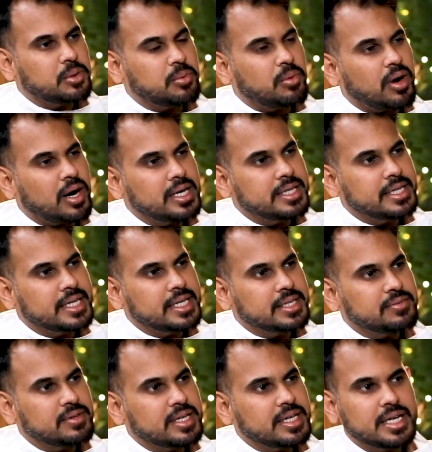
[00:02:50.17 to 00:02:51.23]

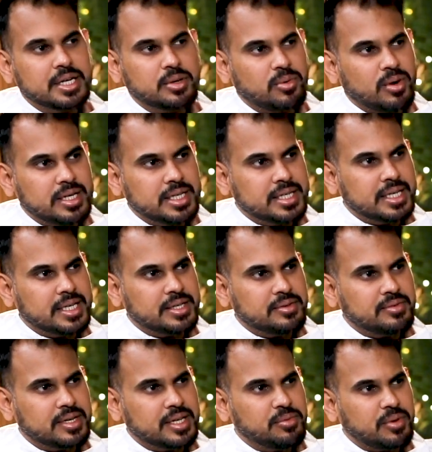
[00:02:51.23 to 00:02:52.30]
qualitatively and
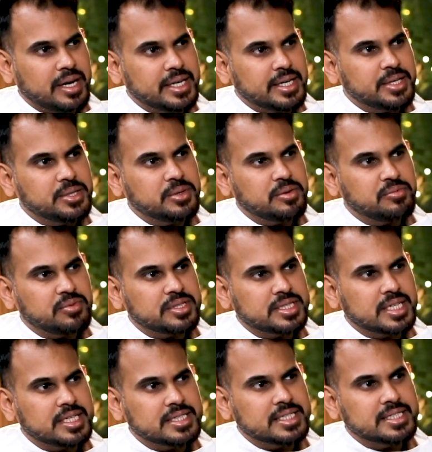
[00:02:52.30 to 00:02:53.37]
quantitatively. Why did you
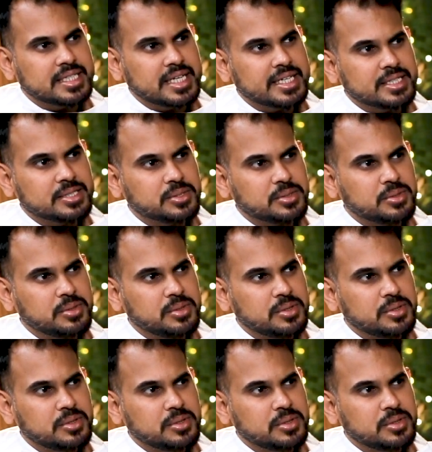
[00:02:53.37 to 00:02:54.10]
emphasize in saying so?